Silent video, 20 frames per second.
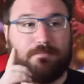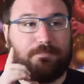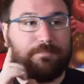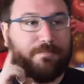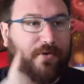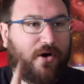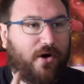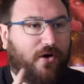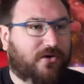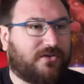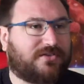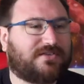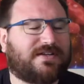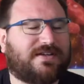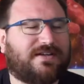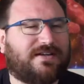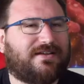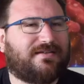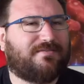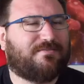
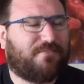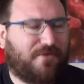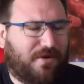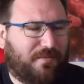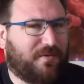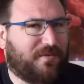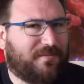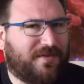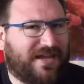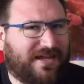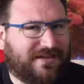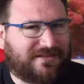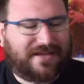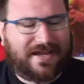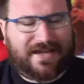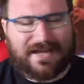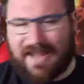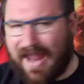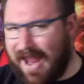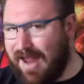But problem
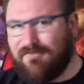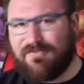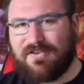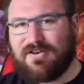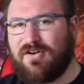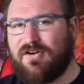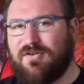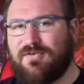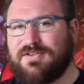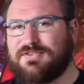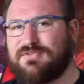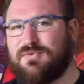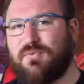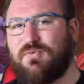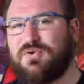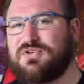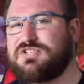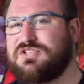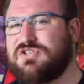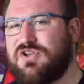is, Kevin Owens
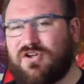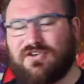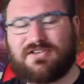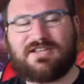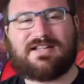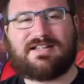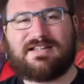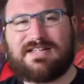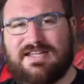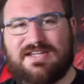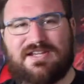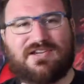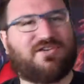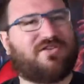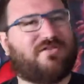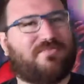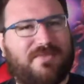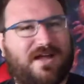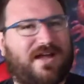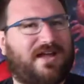was not the
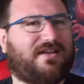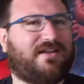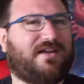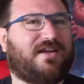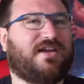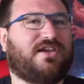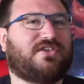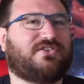legal man.